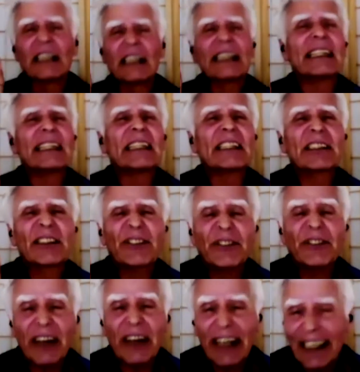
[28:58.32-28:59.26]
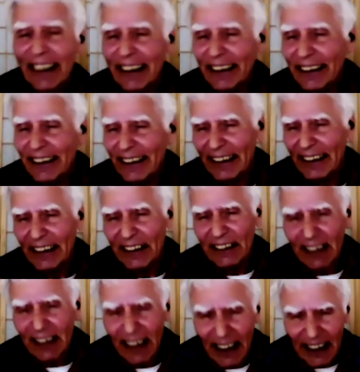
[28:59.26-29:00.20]
is finding it
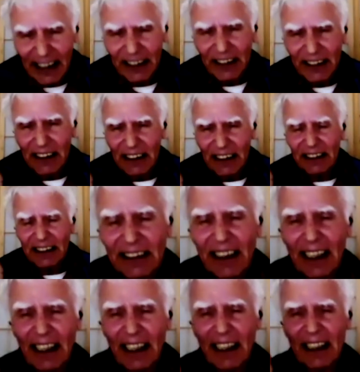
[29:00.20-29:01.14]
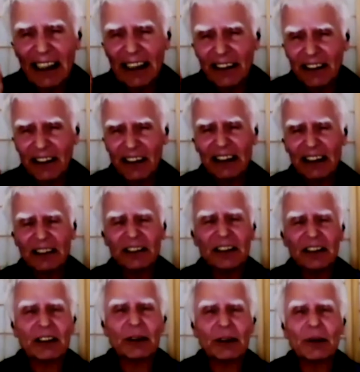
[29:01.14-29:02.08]
harder and harder
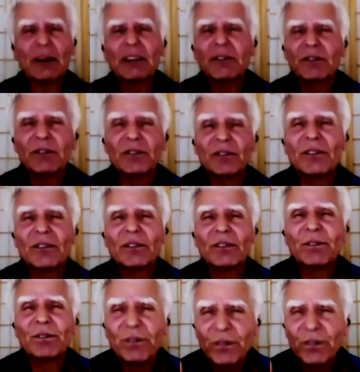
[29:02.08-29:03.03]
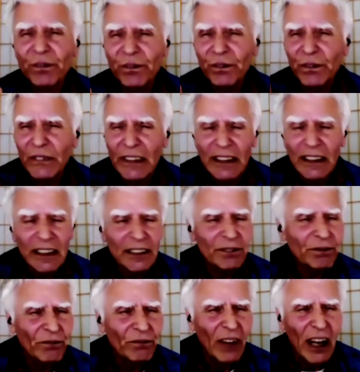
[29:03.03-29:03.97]
to mm, mm, mm,
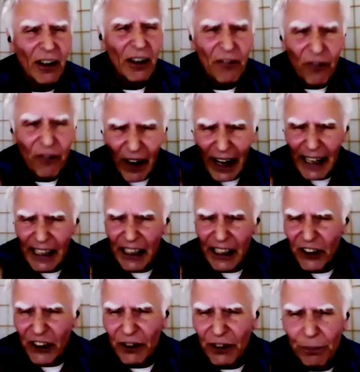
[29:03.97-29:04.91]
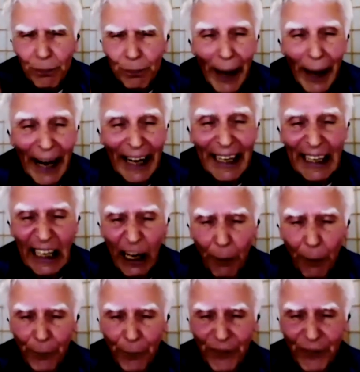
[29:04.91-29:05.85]
find
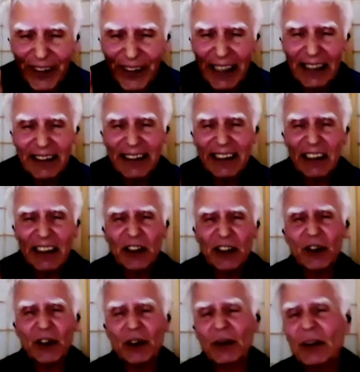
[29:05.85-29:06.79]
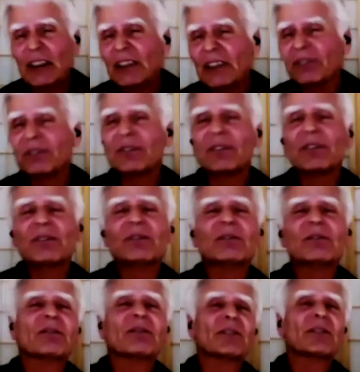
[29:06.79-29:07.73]
backups, that is, to
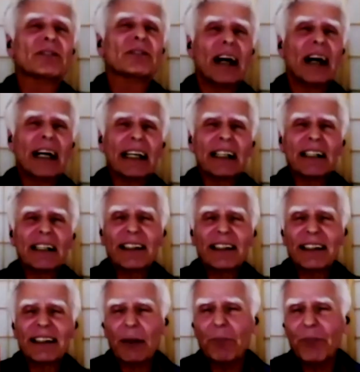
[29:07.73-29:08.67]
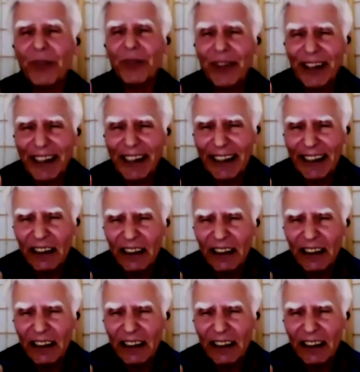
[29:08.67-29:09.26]
find something